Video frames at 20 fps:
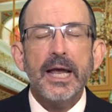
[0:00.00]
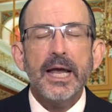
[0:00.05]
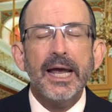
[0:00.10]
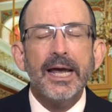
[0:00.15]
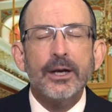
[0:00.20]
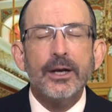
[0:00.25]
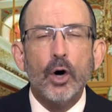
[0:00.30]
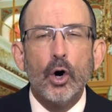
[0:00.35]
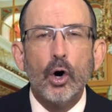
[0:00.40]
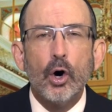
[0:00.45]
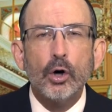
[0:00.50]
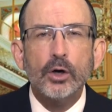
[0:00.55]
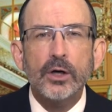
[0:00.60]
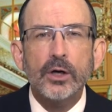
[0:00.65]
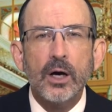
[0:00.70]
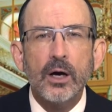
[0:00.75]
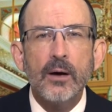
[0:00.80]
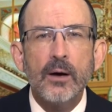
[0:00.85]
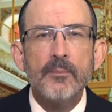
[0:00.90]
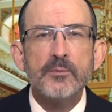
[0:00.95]
it all
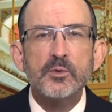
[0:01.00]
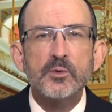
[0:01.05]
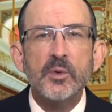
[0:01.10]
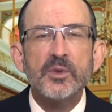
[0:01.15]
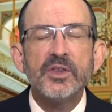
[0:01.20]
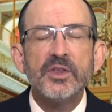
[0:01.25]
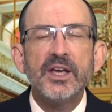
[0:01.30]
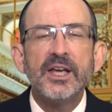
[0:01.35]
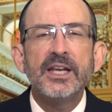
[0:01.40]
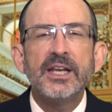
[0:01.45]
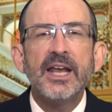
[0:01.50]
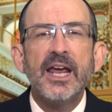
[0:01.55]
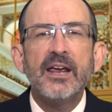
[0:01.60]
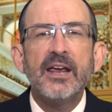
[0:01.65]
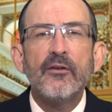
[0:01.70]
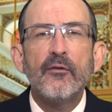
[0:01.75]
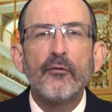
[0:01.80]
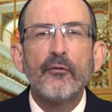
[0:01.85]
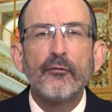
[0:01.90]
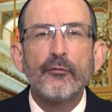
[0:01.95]
comes within
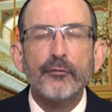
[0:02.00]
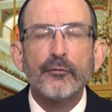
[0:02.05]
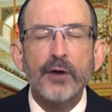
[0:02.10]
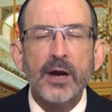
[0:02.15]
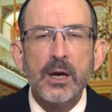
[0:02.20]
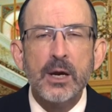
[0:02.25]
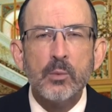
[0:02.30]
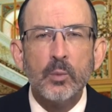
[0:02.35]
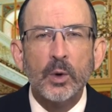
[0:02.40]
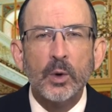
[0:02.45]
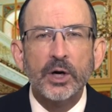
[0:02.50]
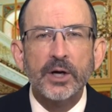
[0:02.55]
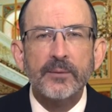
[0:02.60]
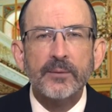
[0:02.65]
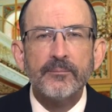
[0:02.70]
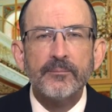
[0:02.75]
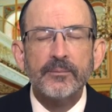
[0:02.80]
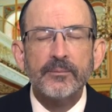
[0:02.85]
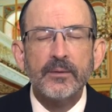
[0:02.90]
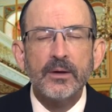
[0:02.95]
a framework.
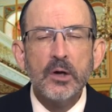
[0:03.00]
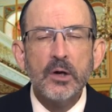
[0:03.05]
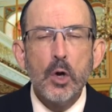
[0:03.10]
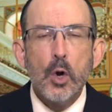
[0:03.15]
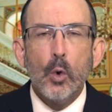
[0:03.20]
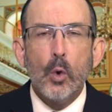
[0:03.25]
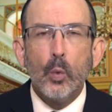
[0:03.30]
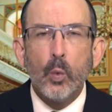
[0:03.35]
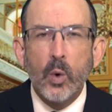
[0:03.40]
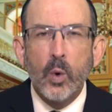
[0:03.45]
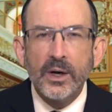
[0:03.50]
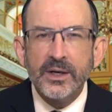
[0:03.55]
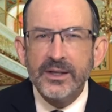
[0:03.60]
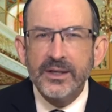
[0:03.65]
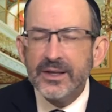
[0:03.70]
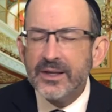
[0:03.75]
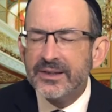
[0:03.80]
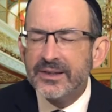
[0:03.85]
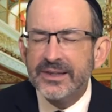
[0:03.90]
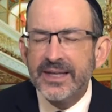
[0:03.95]
One
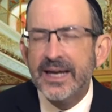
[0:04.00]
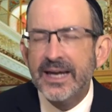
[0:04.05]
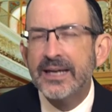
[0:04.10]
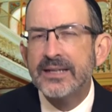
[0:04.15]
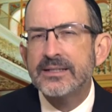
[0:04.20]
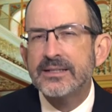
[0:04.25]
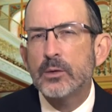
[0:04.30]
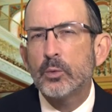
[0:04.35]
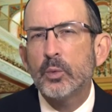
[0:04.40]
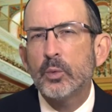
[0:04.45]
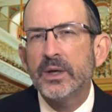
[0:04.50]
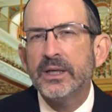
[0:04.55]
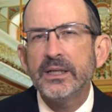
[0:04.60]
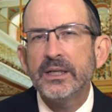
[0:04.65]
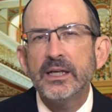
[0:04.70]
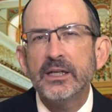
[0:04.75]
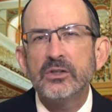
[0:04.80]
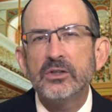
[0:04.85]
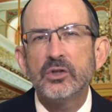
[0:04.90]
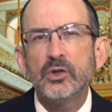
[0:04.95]
of the things that we
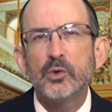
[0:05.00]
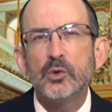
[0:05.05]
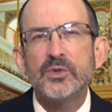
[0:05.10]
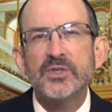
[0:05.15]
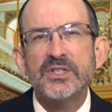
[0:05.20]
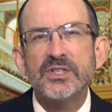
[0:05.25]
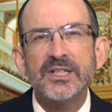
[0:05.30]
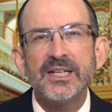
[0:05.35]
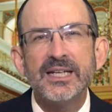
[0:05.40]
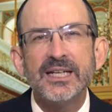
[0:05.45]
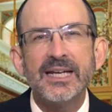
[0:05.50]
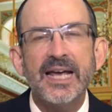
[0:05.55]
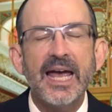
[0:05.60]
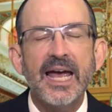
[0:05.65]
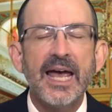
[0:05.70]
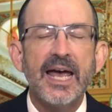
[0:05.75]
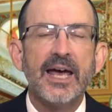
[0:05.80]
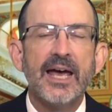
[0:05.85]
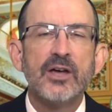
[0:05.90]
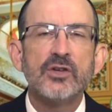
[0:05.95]
need to see
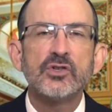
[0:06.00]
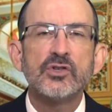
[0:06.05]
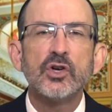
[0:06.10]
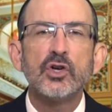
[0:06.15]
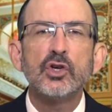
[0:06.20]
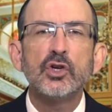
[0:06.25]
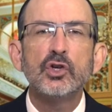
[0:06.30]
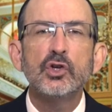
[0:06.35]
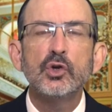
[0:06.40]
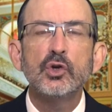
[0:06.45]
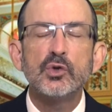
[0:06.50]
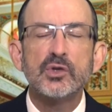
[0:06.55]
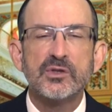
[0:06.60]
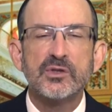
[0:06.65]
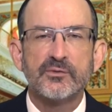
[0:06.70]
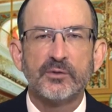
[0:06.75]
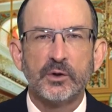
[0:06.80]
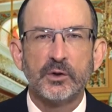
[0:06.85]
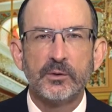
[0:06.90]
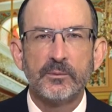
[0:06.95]
as
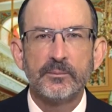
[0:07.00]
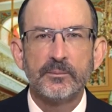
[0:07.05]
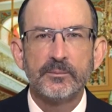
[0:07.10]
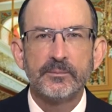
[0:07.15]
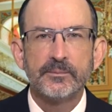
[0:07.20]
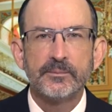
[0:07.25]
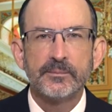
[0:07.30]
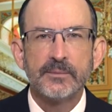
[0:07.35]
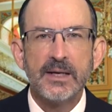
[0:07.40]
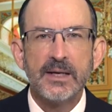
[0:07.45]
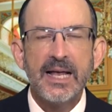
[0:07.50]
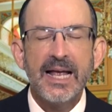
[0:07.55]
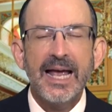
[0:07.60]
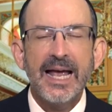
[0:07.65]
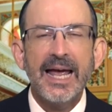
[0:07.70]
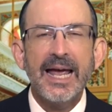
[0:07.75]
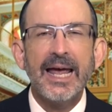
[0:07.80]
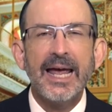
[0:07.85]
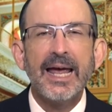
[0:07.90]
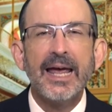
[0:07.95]
useful
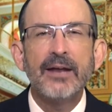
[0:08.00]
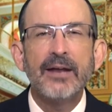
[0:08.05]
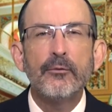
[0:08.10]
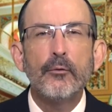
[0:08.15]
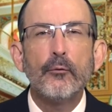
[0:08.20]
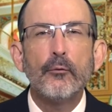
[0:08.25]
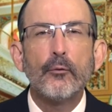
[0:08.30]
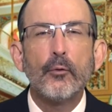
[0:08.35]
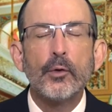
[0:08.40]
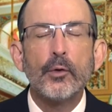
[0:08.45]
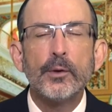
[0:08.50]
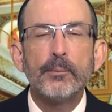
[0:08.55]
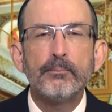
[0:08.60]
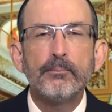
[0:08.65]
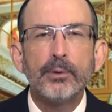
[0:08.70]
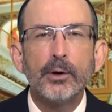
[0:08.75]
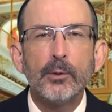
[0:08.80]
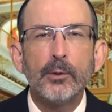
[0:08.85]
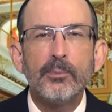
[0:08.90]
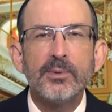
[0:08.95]
and for the
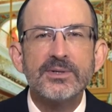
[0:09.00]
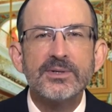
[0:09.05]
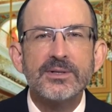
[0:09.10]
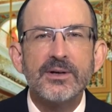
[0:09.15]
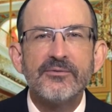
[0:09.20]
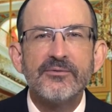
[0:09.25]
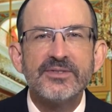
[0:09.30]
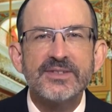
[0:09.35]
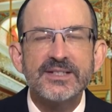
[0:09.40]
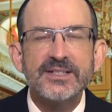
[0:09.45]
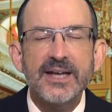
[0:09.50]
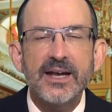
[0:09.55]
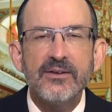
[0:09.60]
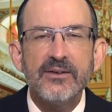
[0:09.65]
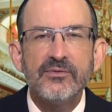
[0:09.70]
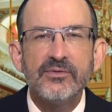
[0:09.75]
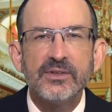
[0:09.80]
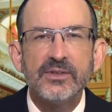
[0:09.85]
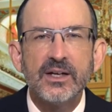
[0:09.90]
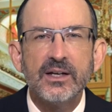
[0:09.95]
purpose of
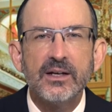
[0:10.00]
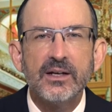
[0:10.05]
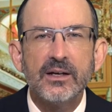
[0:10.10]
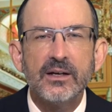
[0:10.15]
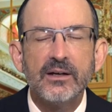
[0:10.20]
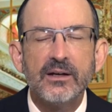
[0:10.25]
safety